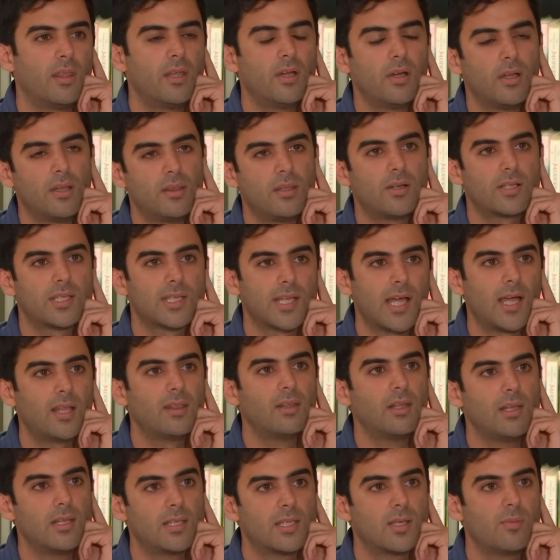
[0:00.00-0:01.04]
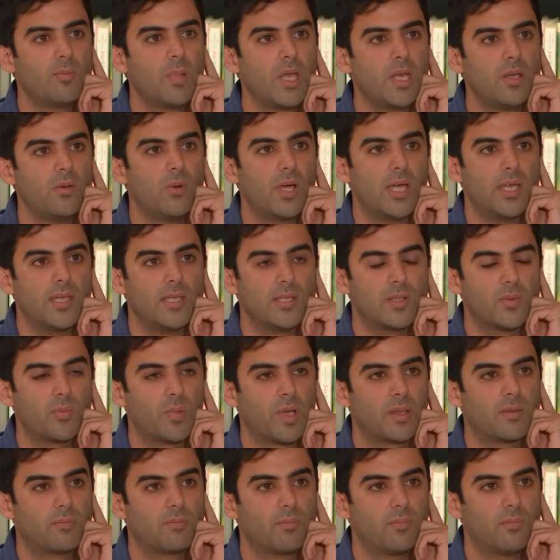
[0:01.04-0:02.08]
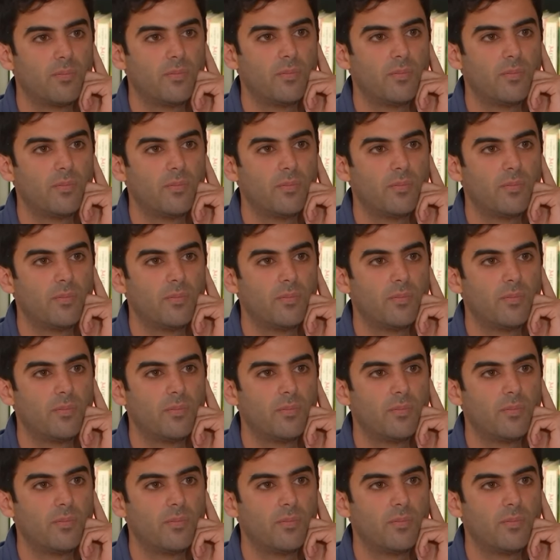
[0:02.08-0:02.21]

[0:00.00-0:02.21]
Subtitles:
And they're scandalous in many ways, but,